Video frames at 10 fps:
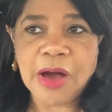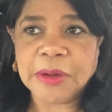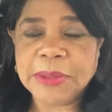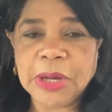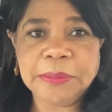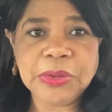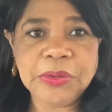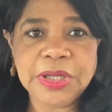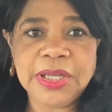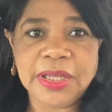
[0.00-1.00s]
about
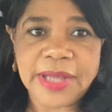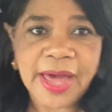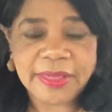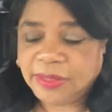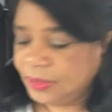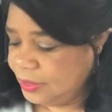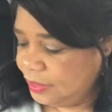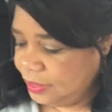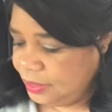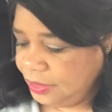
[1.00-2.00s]
beauty and that's
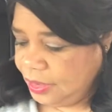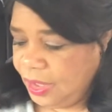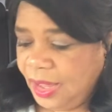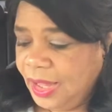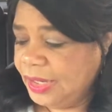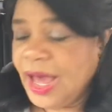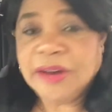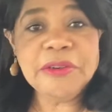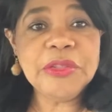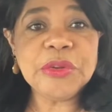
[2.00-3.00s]
a lot
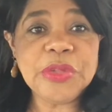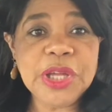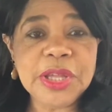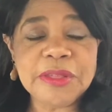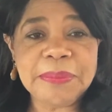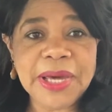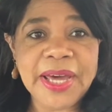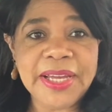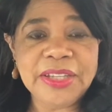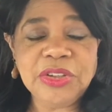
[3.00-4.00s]
of other things,
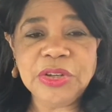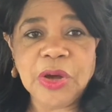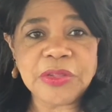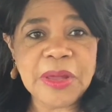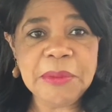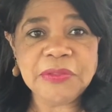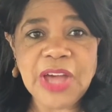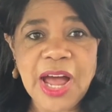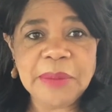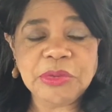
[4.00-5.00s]
but you know,
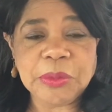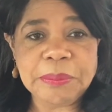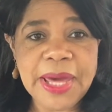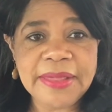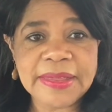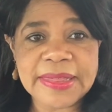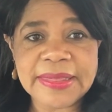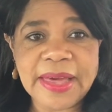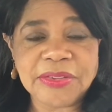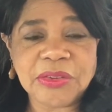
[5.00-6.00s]
sometimes your best
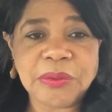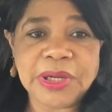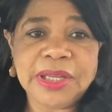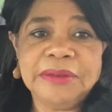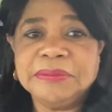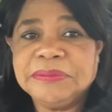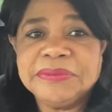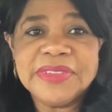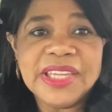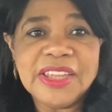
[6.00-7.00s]
accessory
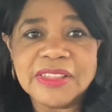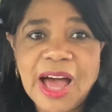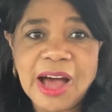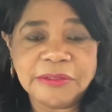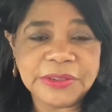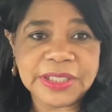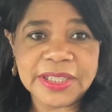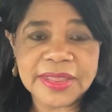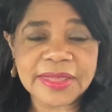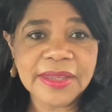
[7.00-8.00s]
is
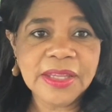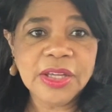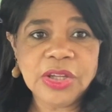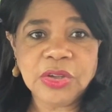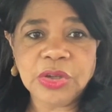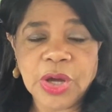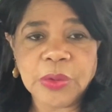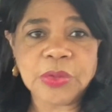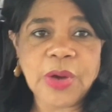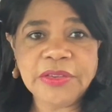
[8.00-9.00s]
confidence. You
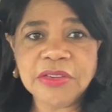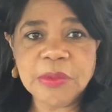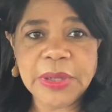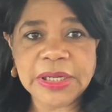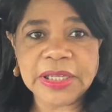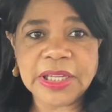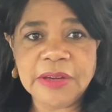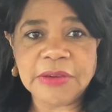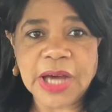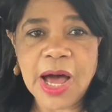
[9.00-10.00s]
know, so I just wanted to
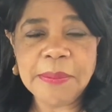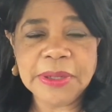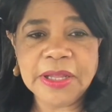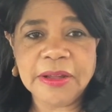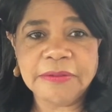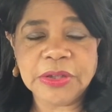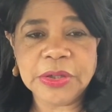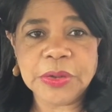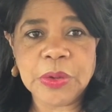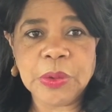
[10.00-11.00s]
give a couple of
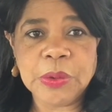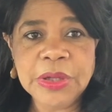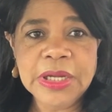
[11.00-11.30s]
little